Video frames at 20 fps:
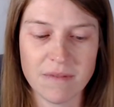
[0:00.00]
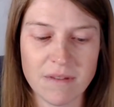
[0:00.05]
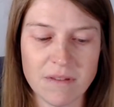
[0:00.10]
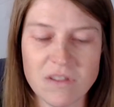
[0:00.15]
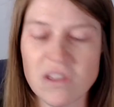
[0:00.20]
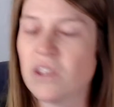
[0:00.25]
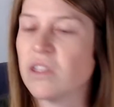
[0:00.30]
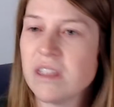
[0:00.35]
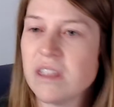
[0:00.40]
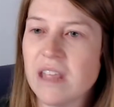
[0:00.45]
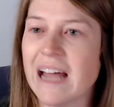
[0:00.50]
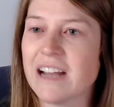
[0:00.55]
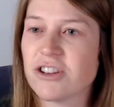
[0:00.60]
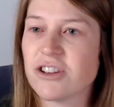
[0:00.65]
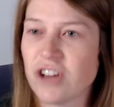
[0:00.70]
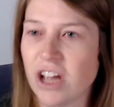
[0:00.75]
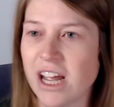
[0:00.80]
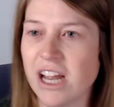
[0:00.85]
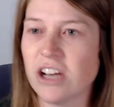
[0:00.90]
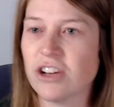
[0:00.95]
that
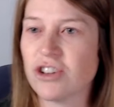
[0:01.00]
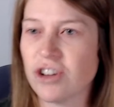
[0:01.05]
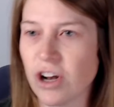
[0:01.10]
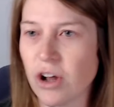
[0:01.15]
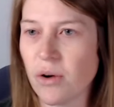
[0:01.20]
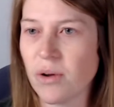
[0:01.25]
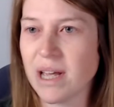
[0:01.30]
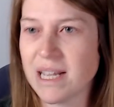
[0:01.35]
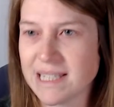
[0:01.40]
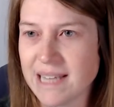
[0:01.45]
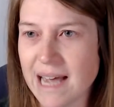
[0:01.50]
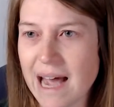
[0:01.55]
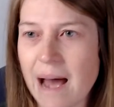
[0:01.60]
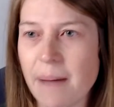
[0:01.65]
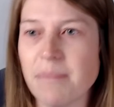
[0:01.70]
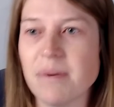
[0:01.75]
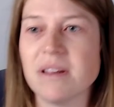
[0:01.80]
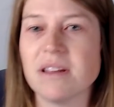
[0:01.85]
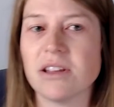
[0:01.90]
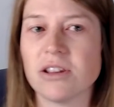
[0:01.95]
change, has
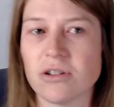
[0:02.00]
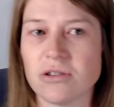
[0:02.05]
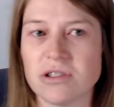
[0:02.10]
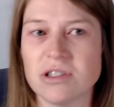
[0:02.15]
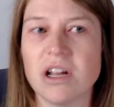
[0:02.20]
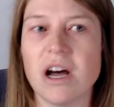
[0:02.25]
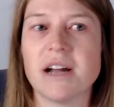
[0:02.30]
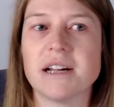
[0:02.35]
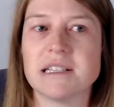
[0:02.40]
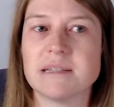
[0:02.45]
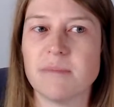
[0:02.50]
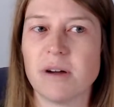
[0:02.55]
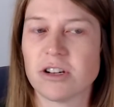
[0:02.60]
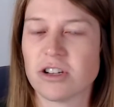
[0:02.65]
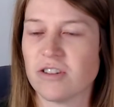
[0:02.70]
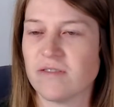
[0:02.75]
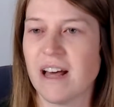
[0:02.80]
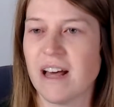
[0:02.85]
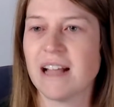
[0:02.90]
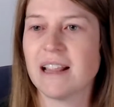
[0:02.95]
happened. That there's not as
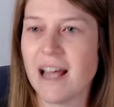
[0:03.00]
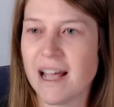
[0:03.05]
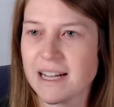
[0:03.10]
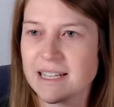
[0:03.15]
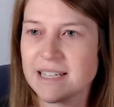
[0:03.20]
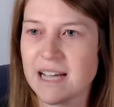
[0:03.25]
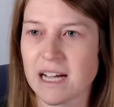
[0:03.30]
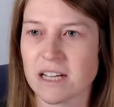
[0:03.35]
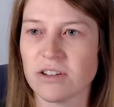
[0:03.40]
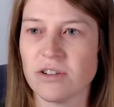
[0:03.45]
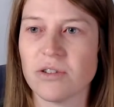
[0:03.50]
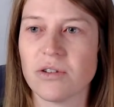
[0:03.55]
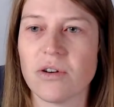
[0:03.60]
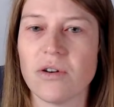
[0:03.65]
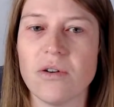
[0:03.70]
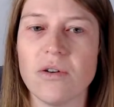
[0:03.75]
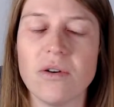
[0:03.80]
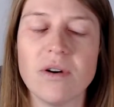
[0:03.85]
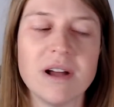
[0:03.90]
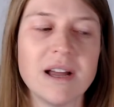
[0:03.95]
much of that like
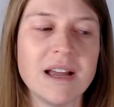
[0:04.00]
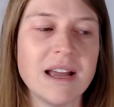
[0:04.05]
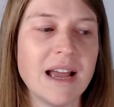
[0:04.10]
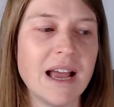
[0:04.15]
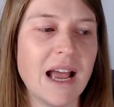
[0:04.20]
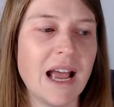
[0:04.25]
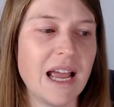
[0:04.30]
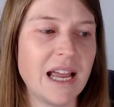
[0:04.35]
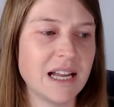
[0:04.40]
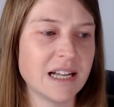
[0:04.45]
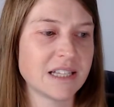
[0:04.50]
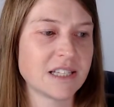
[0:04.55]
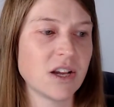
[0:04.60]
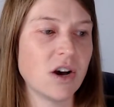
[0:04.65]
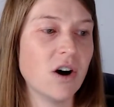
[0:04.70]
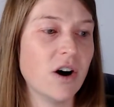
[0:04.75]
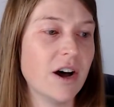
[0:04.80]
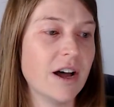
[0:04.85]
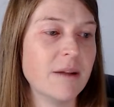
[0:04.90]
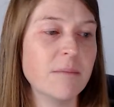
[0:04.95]
technical
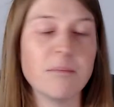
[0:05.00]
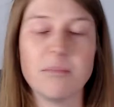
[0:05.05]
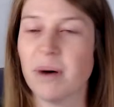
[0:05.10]
hands-on.